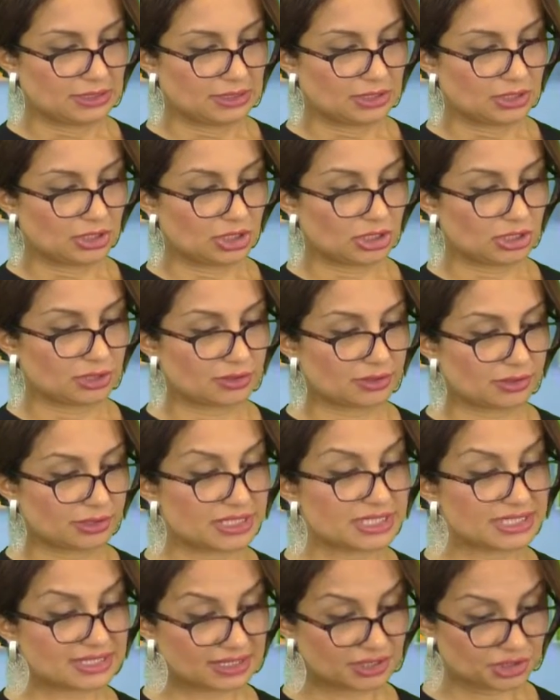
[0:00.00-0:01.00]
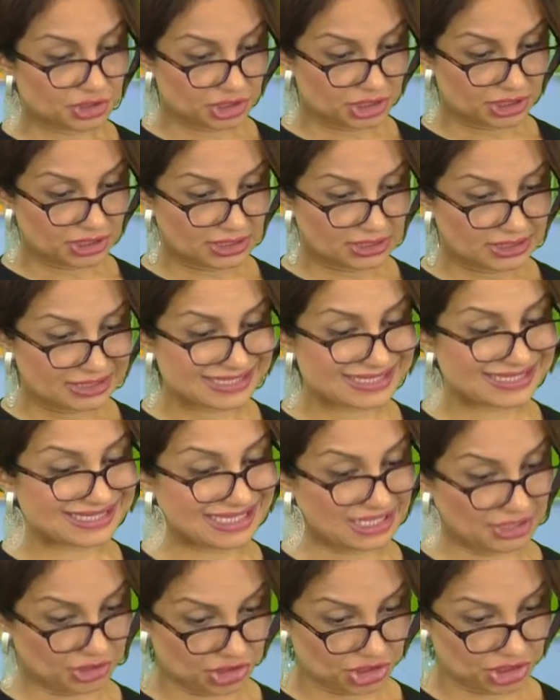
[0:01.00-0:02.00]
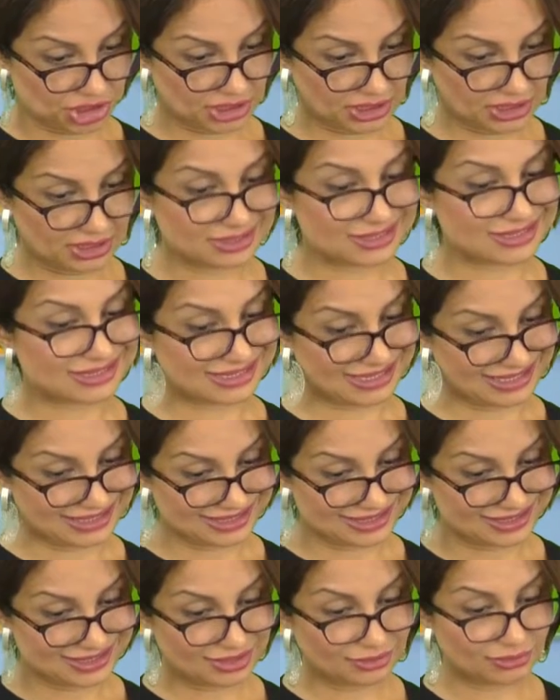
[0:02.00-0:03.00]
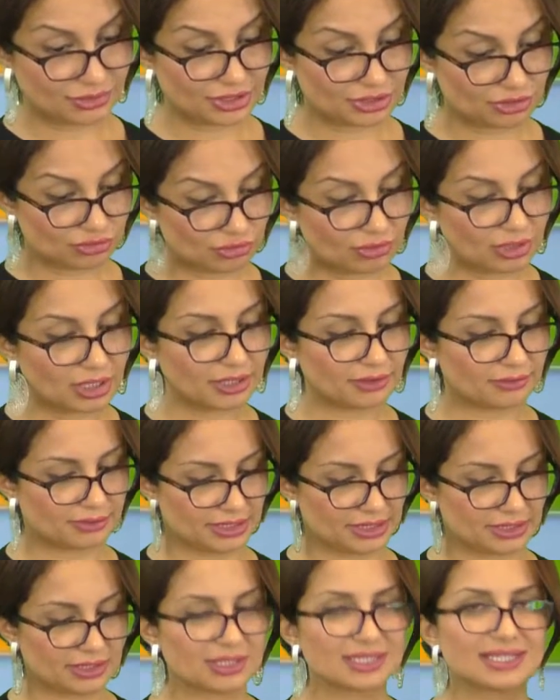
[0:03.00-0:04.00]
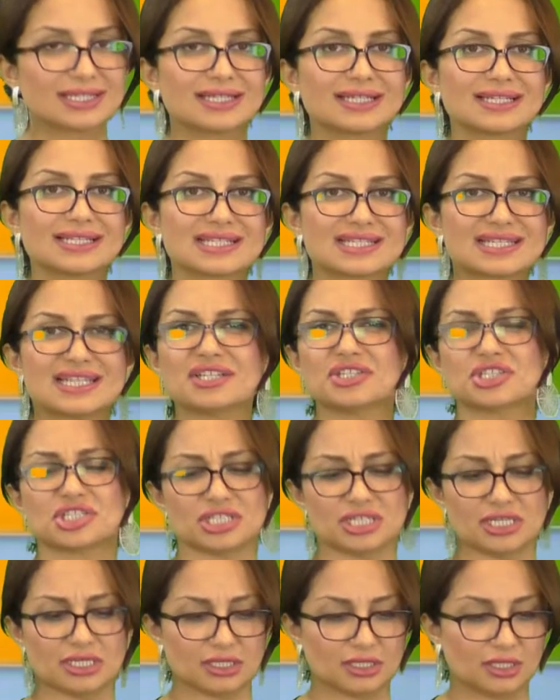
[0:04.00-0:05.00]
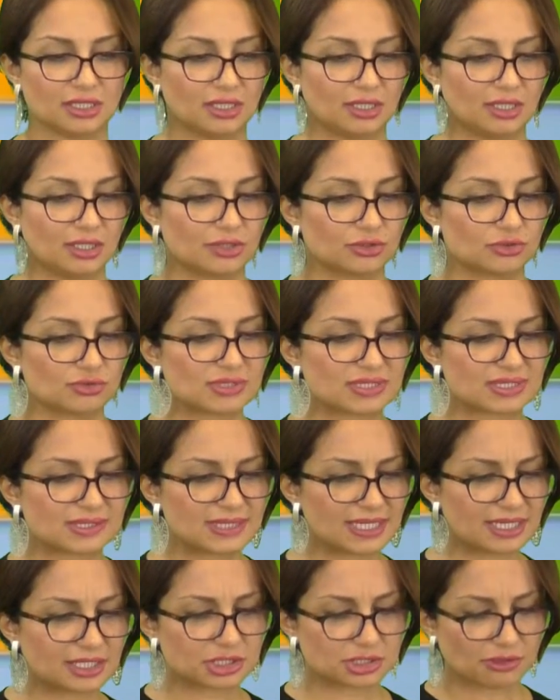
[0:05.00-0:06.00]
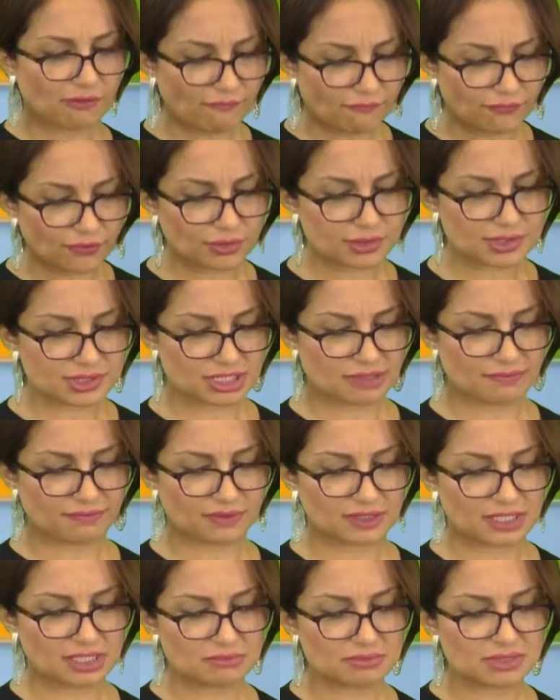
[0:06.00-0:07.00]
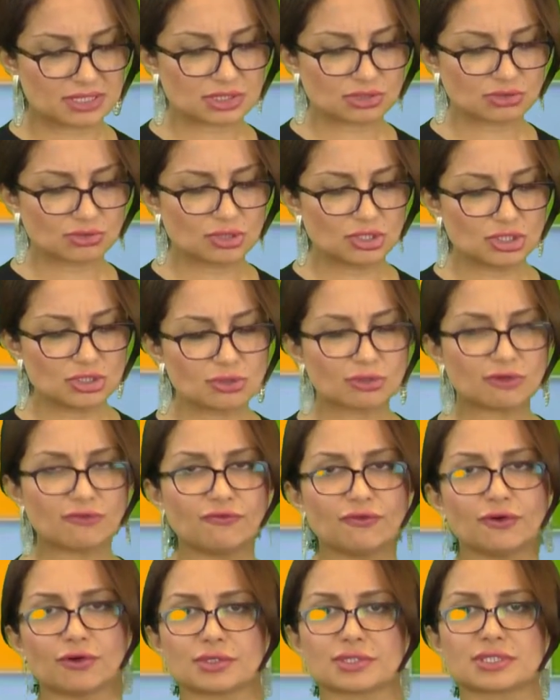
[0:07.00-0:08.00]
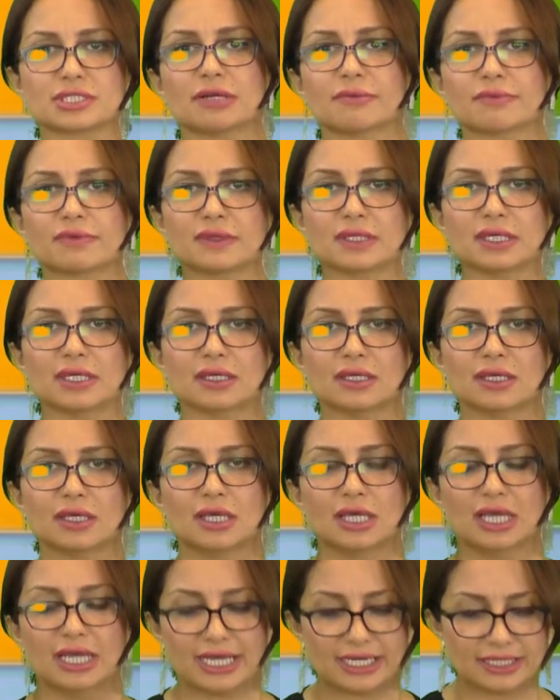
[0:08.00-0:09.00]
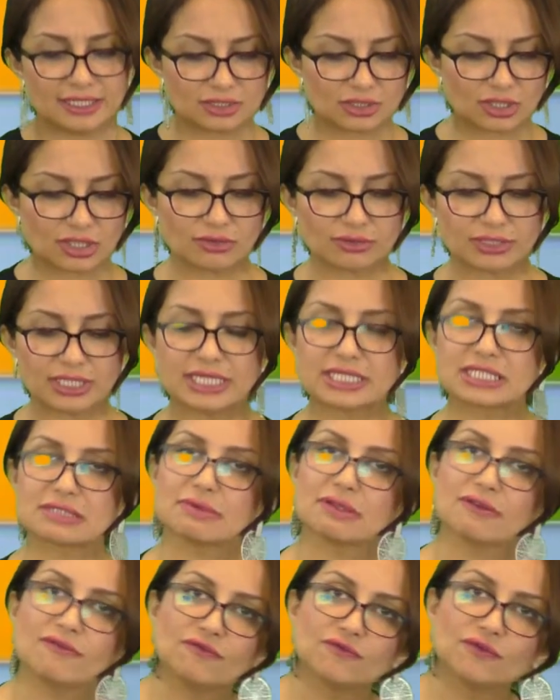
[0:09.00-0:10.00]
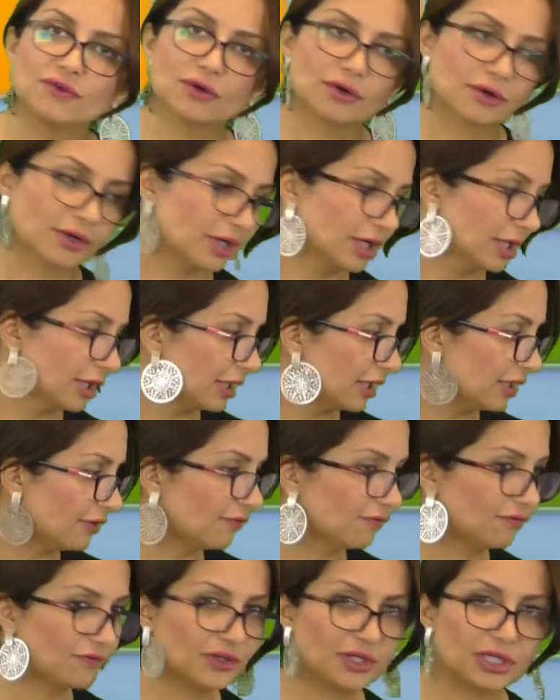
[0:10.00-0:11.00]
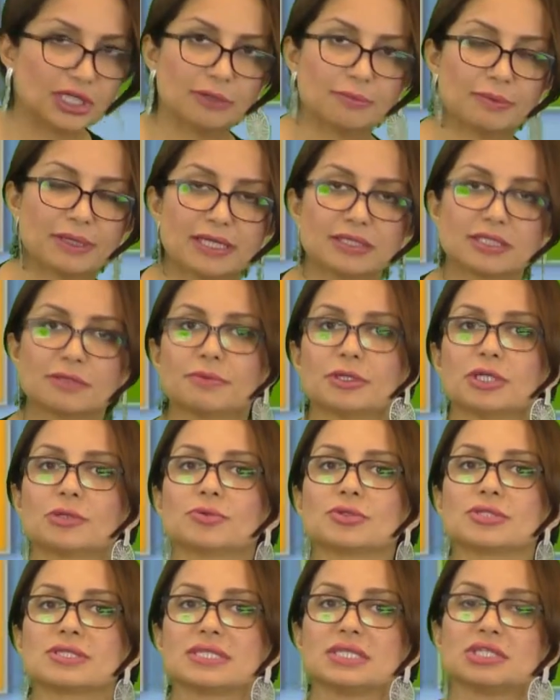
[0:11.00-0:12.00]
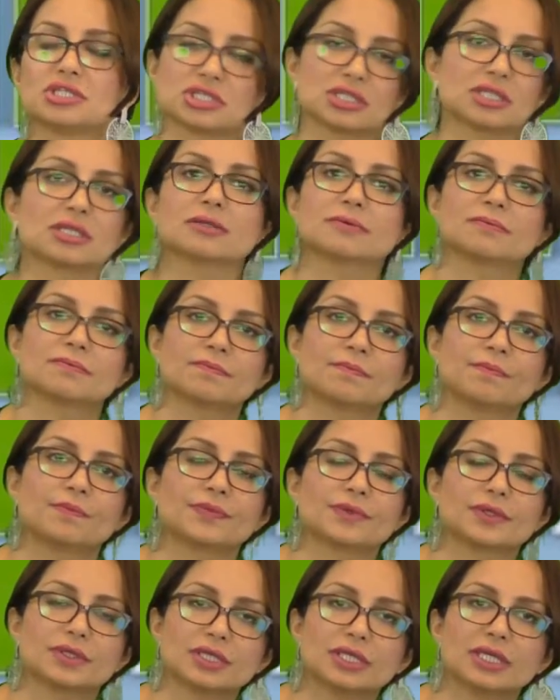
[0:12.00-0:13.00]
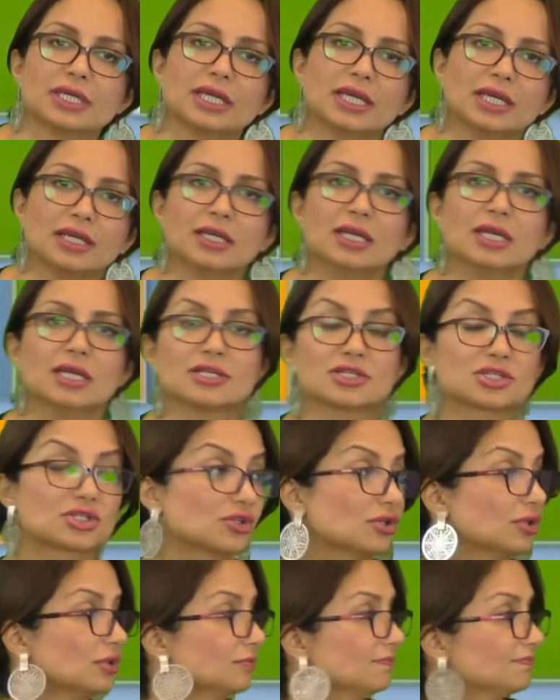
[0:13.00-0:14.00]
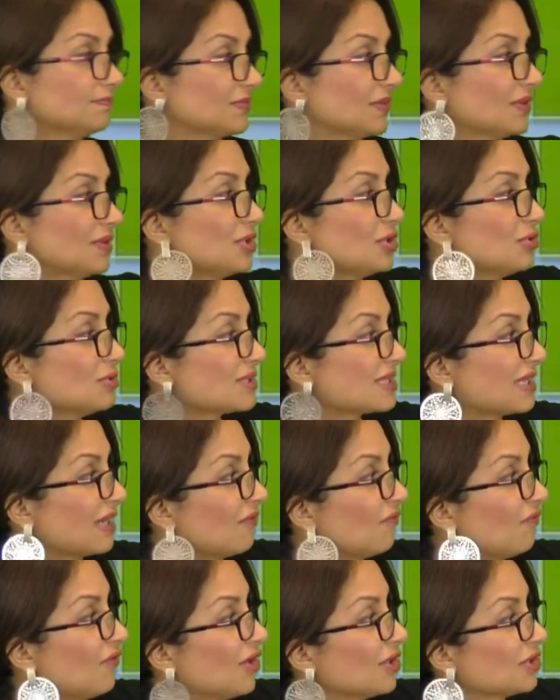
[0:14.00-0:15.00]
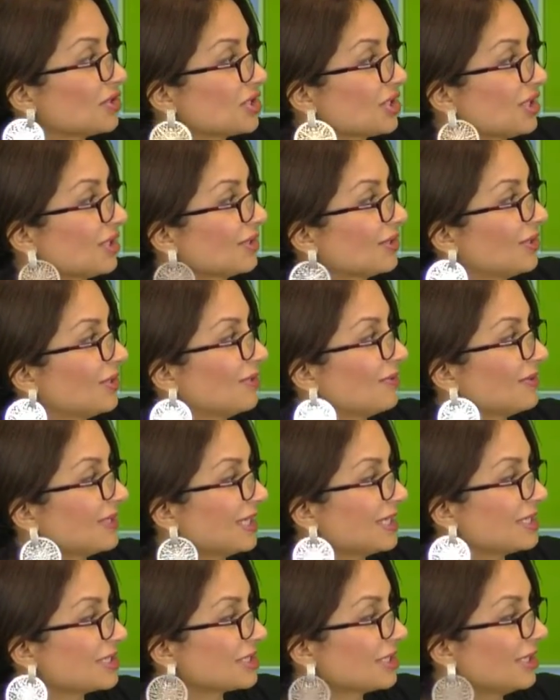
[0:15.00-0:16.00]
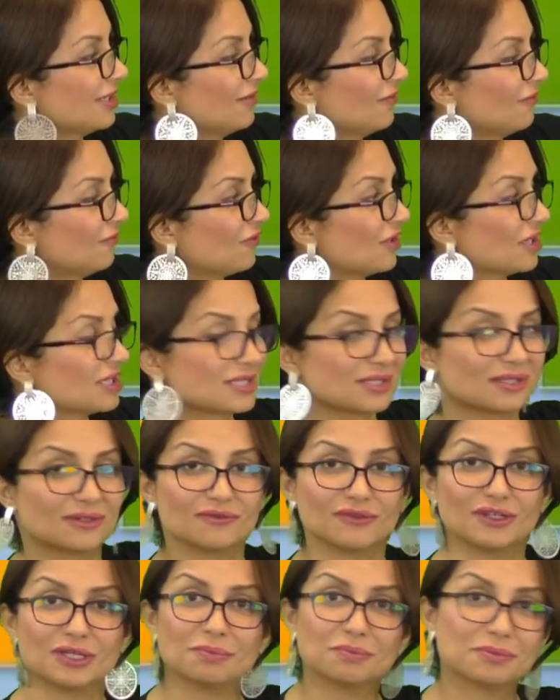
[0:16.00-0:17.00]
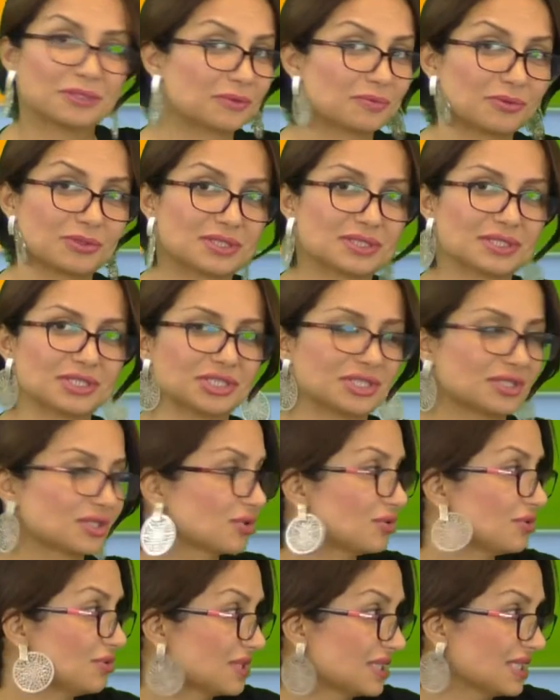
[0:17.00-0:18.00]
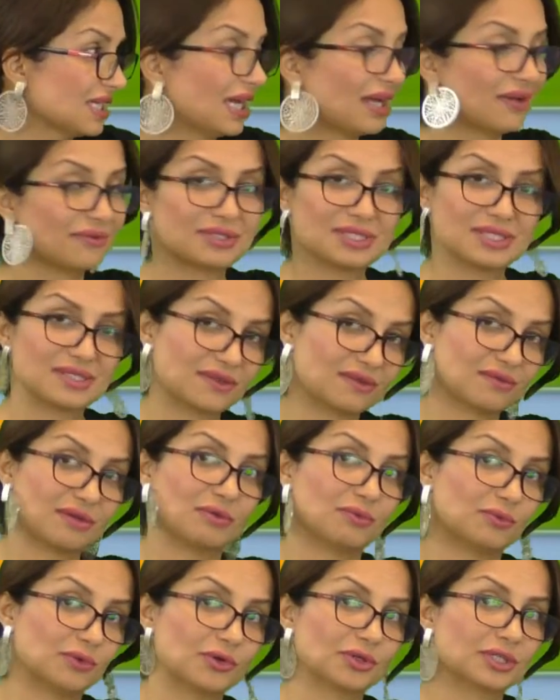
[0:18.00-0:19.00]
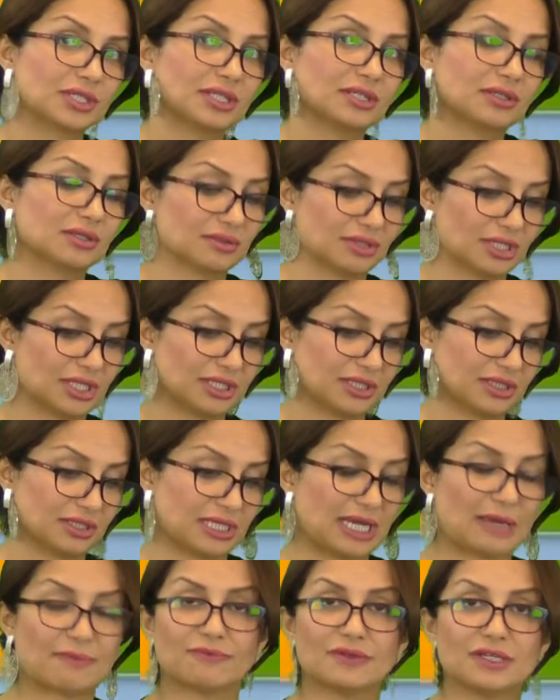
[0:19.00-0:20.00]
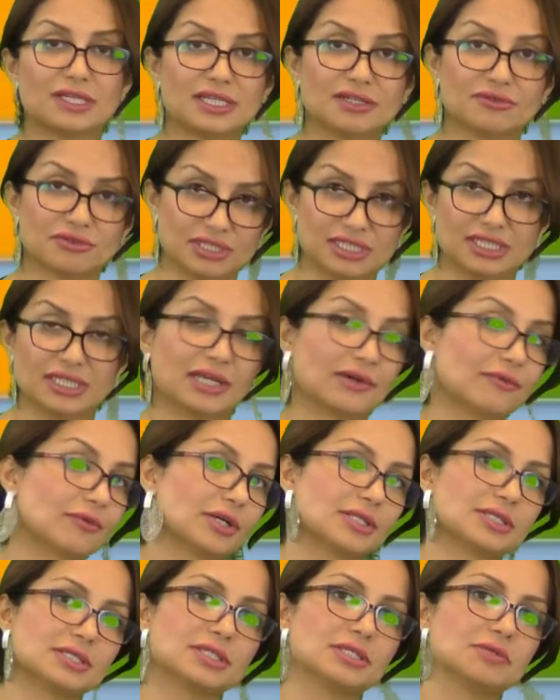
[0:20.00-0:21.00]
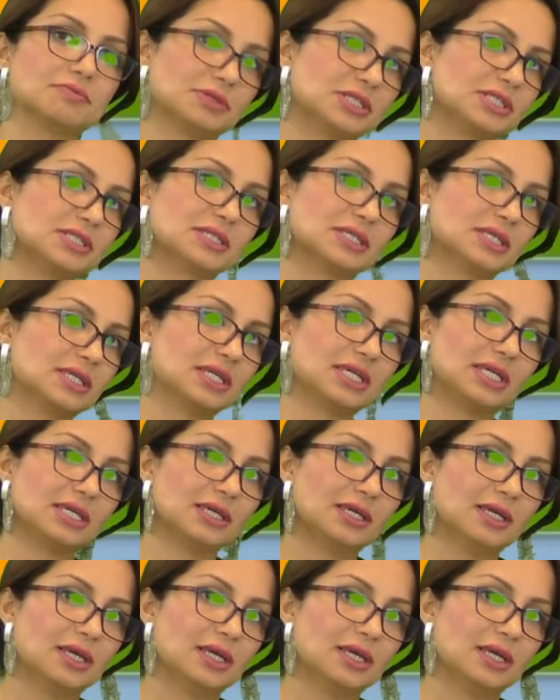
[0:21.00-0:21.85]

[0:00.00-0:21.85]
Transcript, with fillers: Are researching, searching, detecting, or inquiring? Searching. To search for something means to look for something, and it collocates with for, a verb and a preposition. Okay, so use and function, collocation, phrasal verb, preposition. So you see how these three work in like gap filling, reading and writing in P T E.